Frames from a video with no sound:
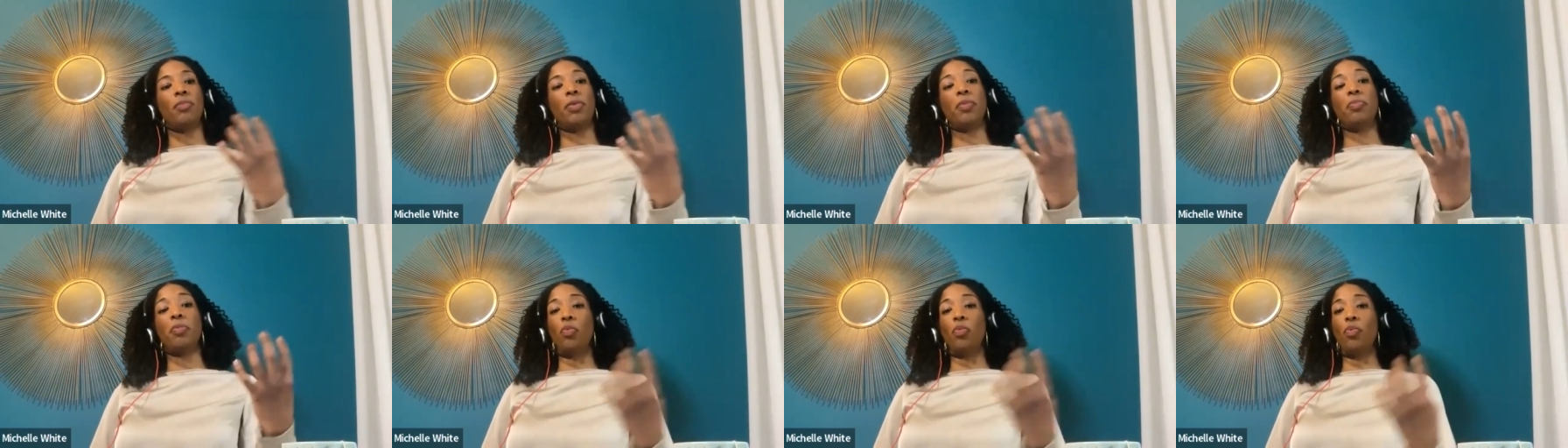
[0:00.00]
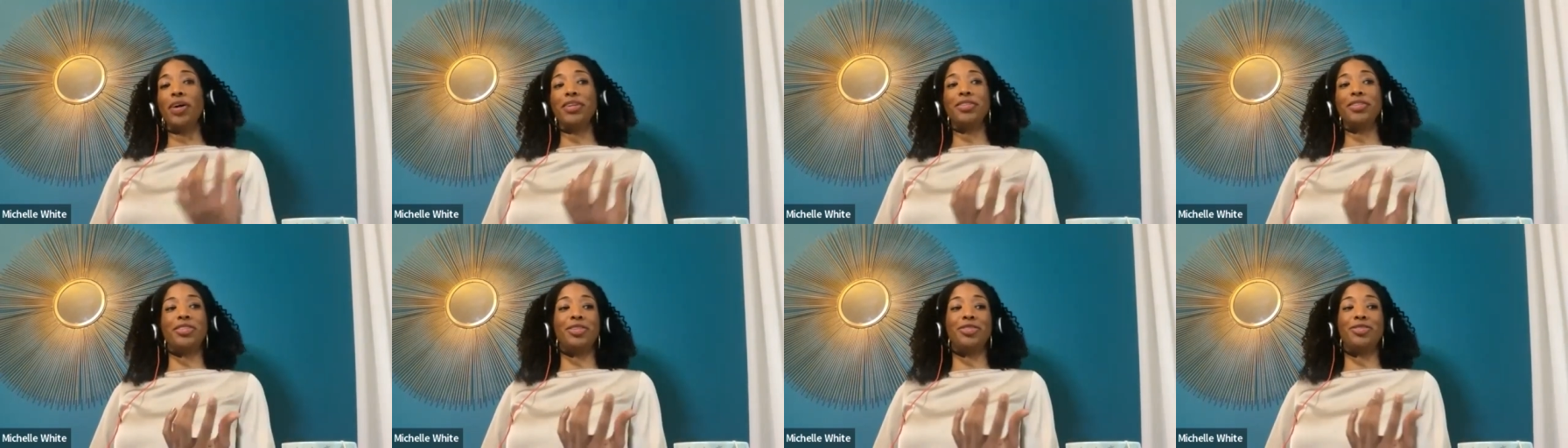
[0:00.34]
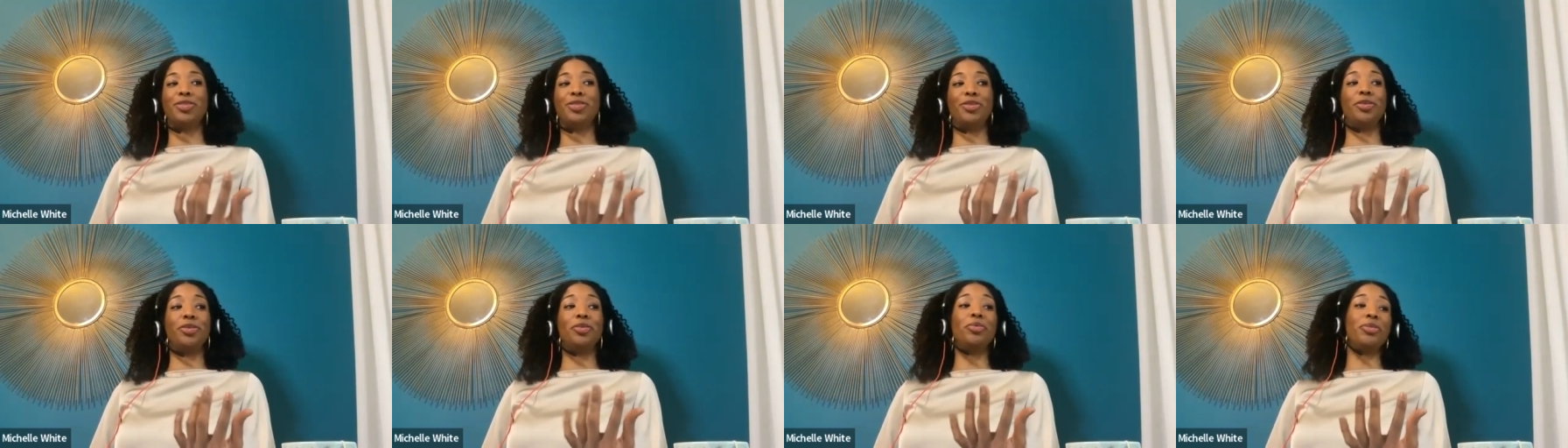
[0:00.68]
people wanting
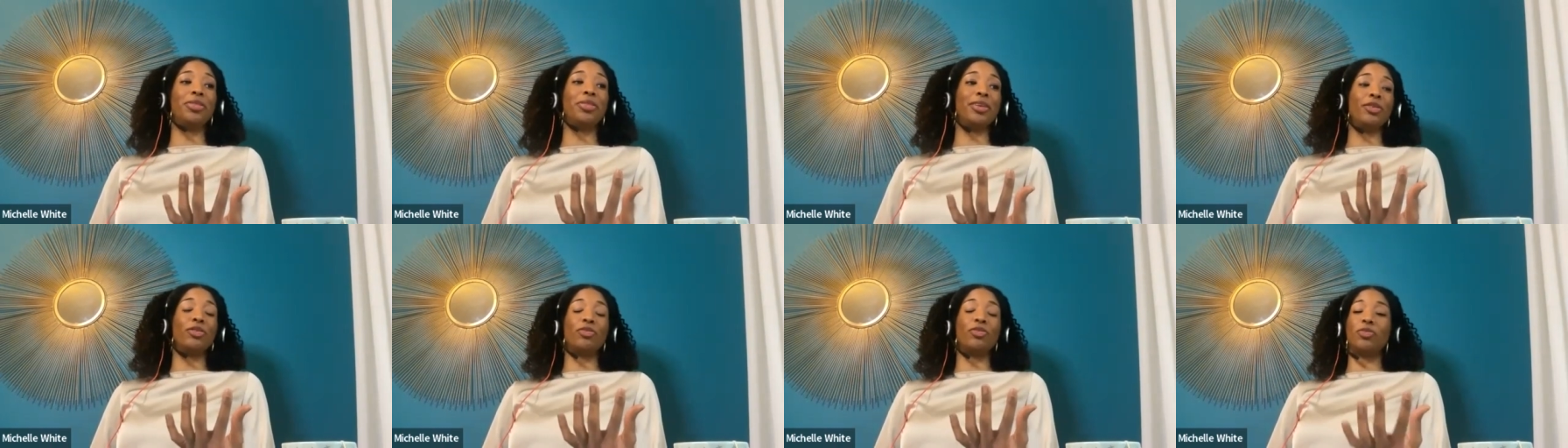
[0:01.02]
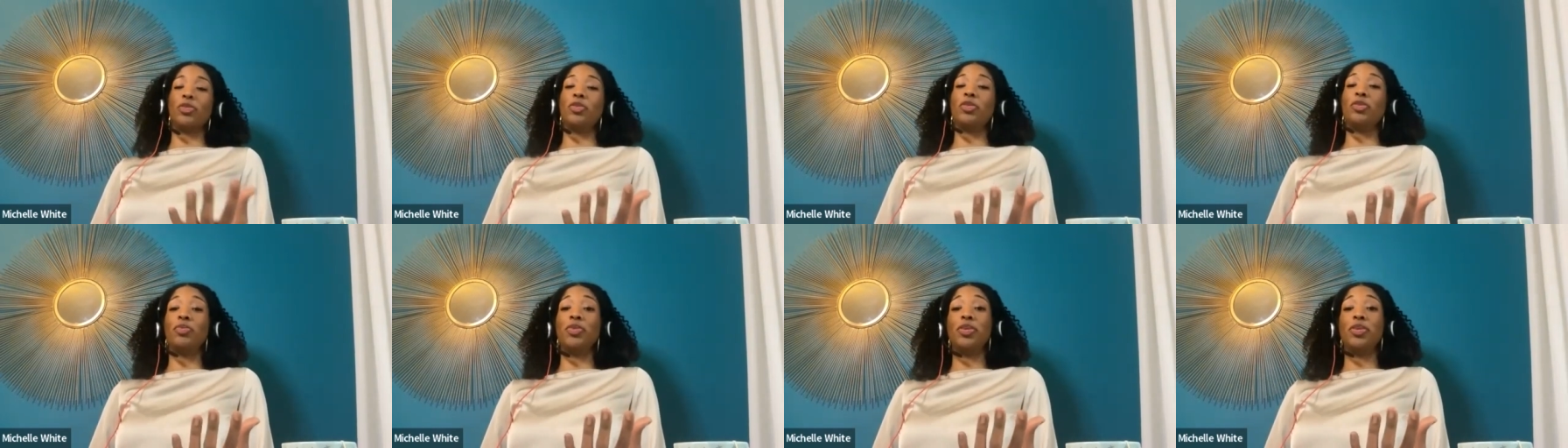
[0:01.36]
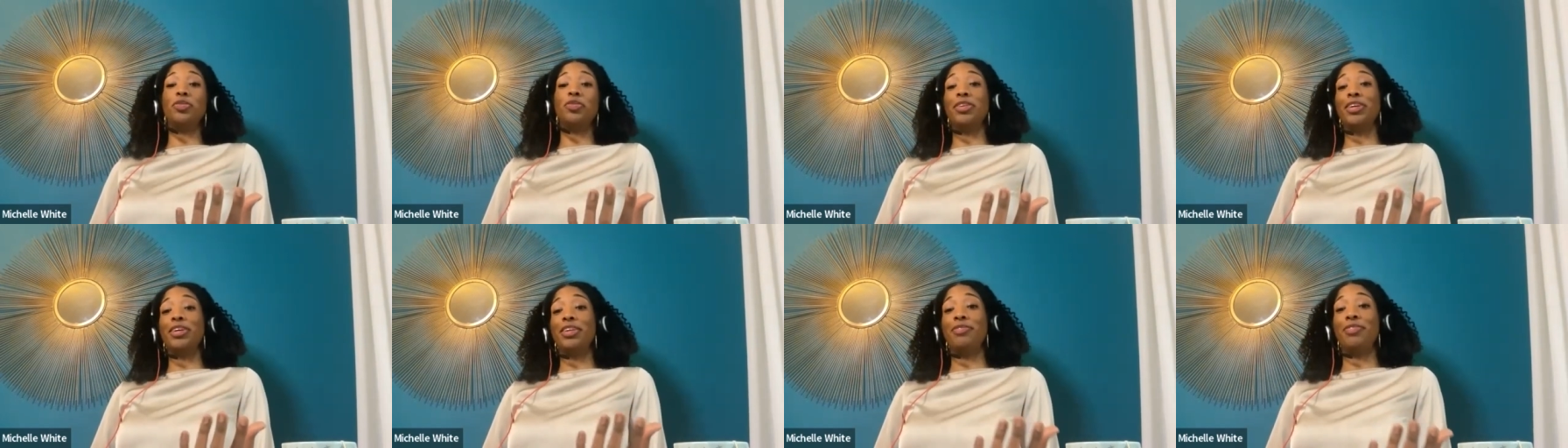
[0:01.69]
to do things for you and
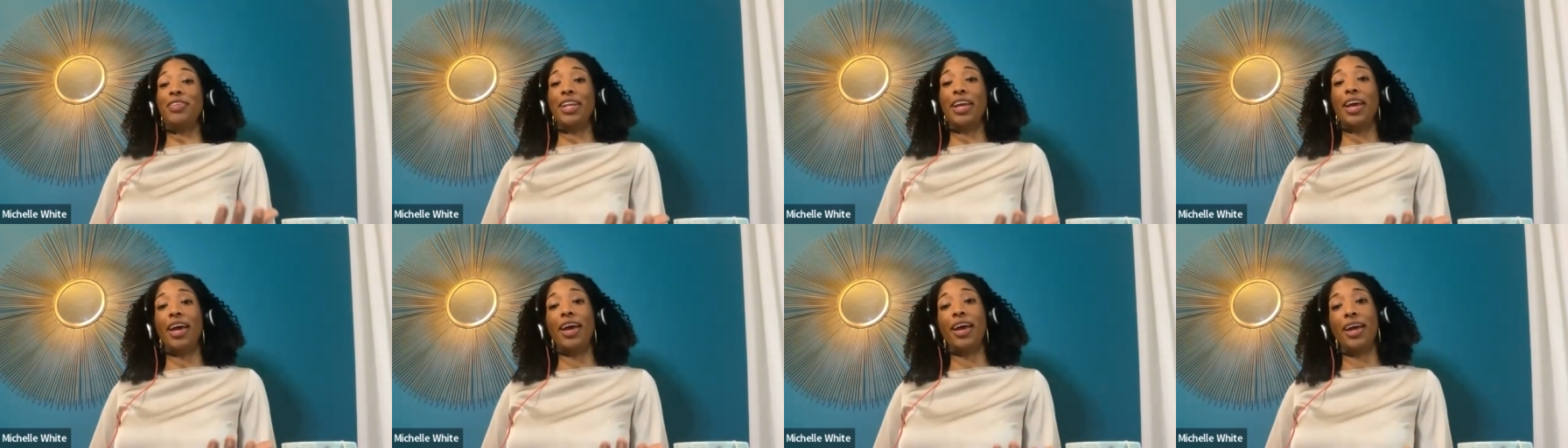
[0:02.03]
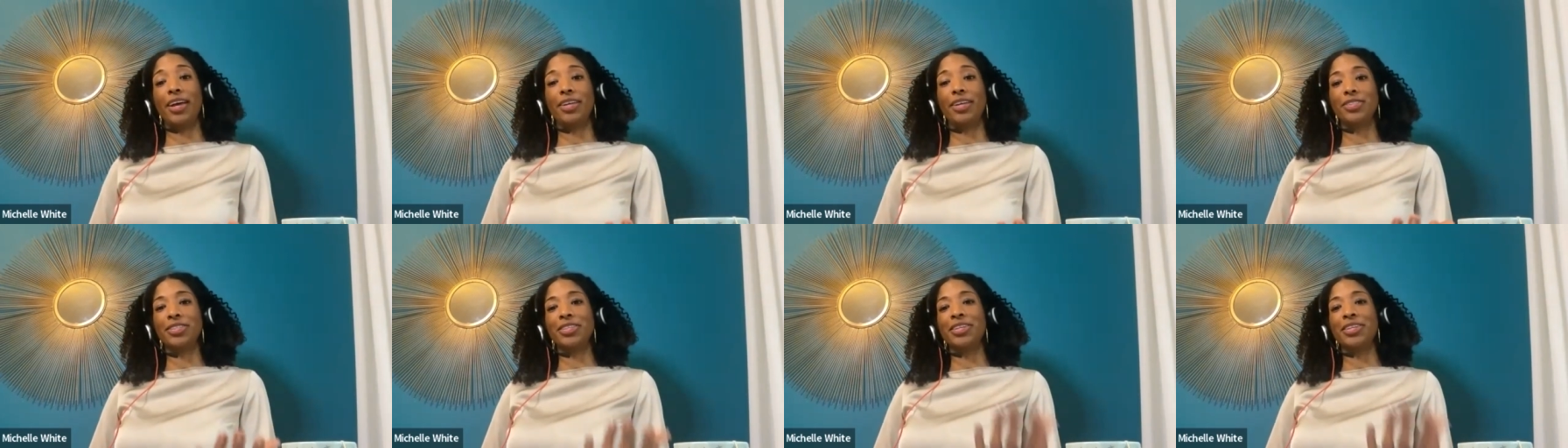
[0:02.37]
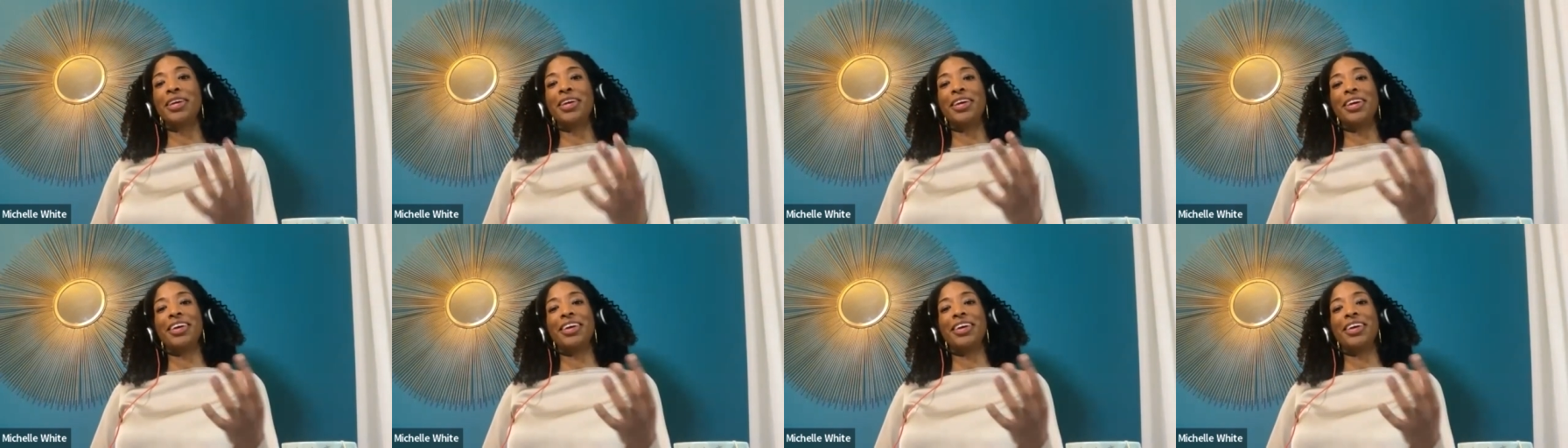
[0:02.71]
you didn't even ask.